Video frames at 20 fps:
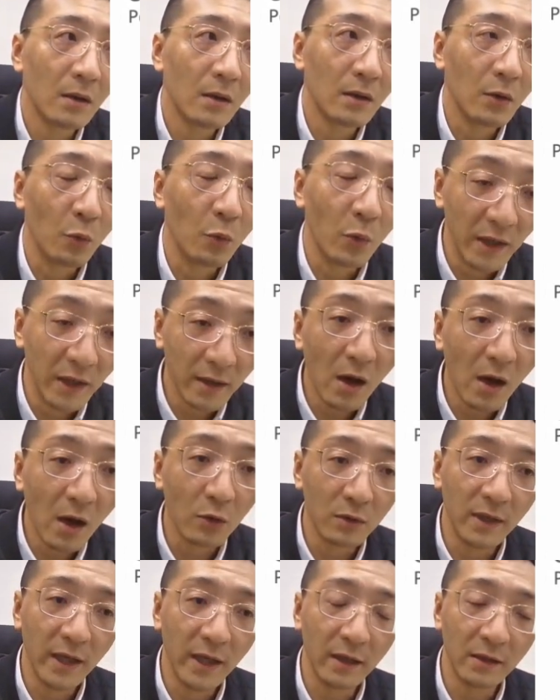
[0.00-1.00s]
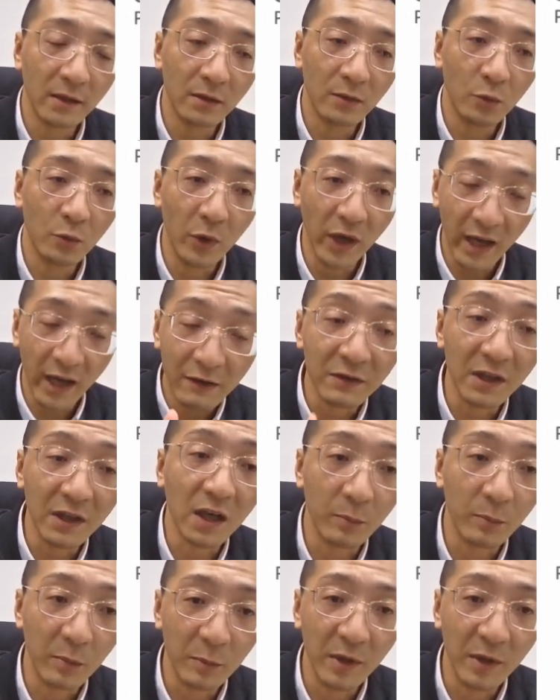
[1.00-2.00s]
we know that we have the
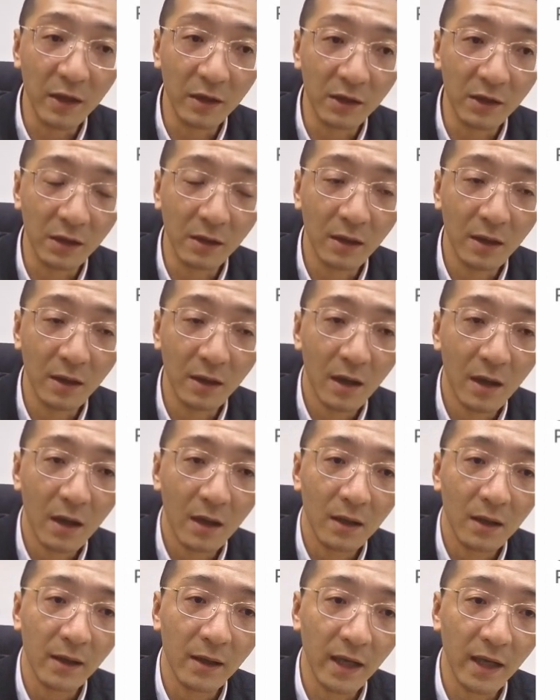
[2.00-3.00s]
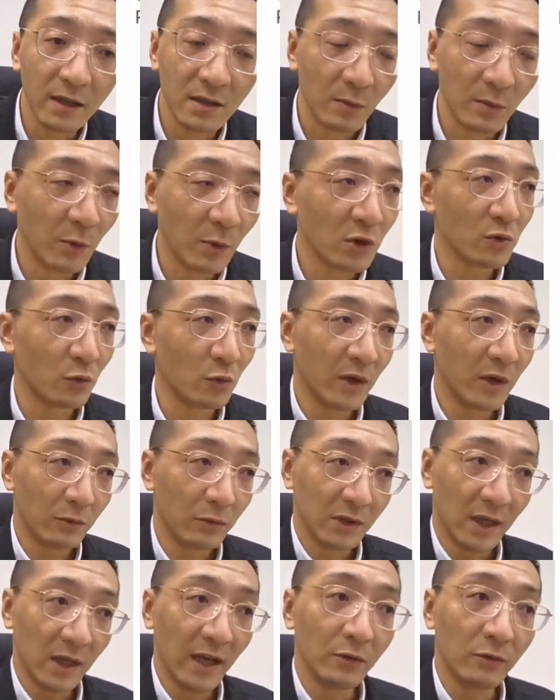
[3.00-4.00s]
capability that suppose we
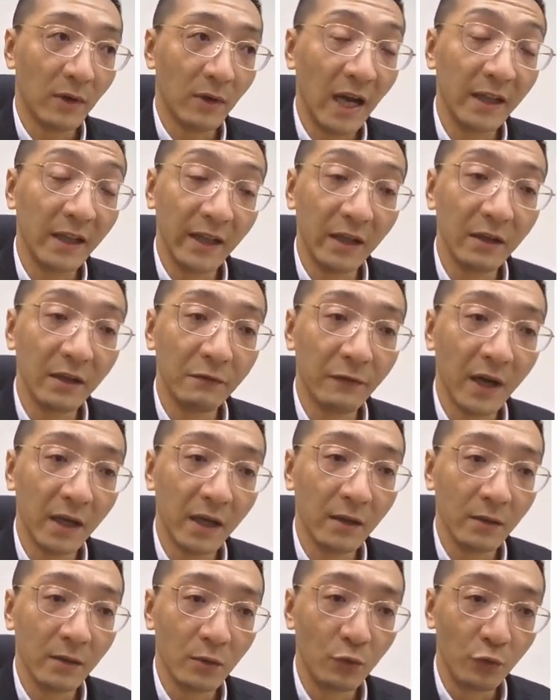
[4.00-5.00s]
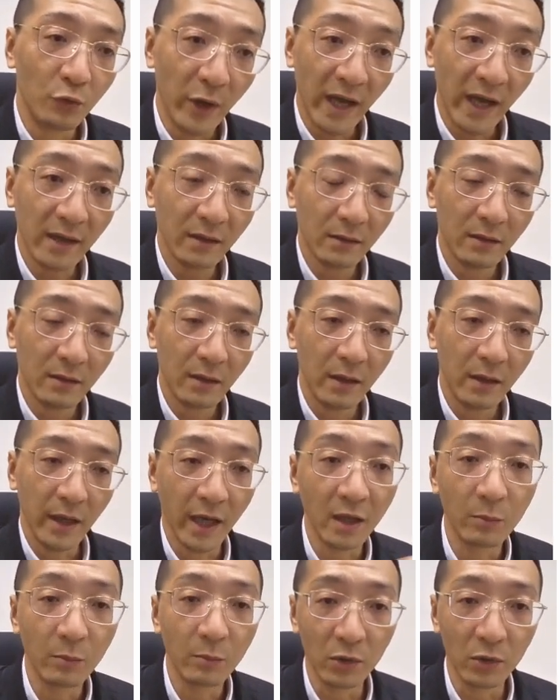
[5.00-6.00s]
would like to identify red
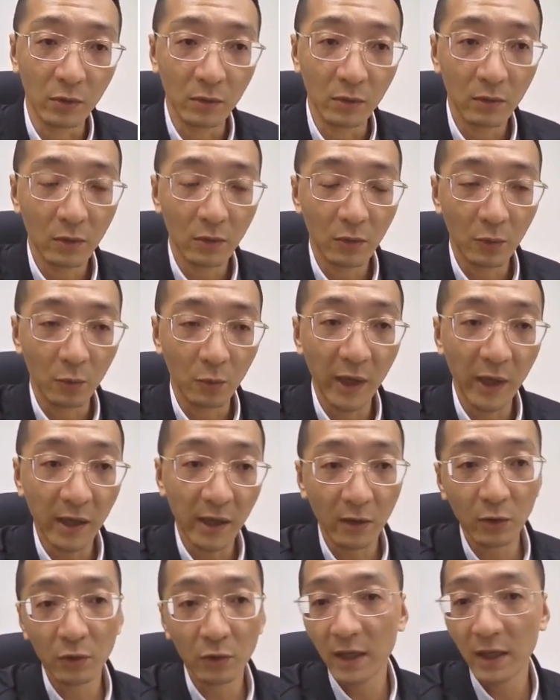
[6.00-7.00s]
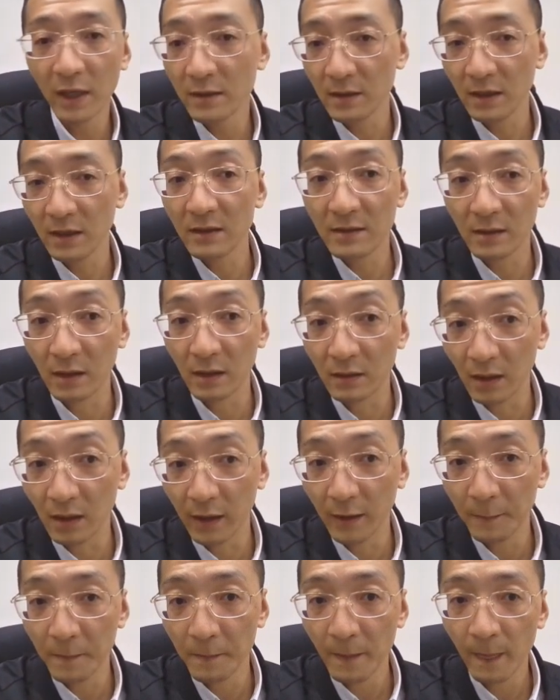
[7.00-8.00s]
and blue, we can do this
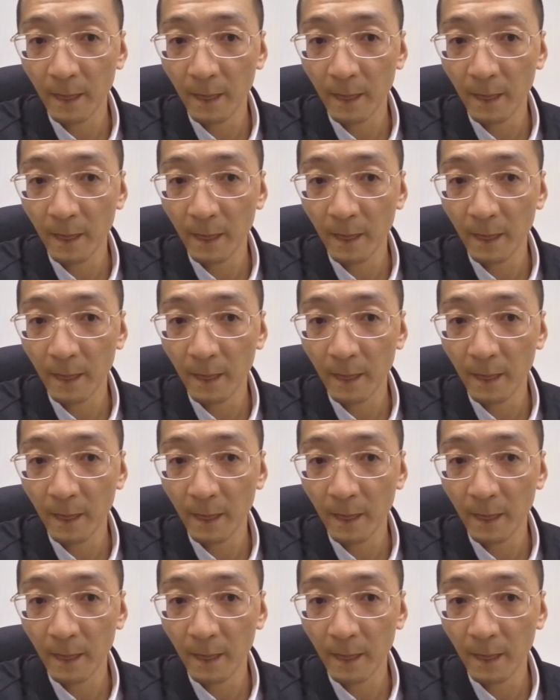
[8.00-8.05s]
instantly.